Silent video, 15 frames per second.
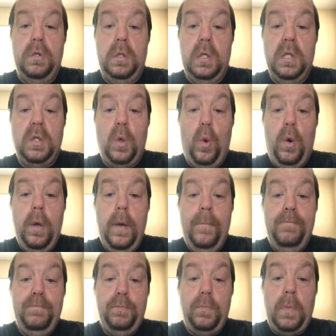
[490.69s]
Discord.
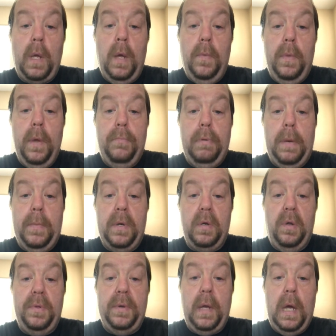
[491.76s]
I'm there pretty much
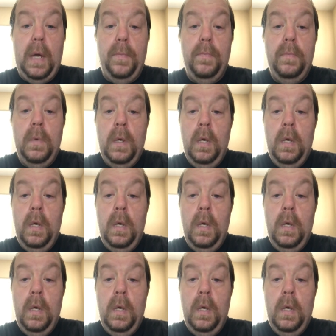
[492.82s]
all the time.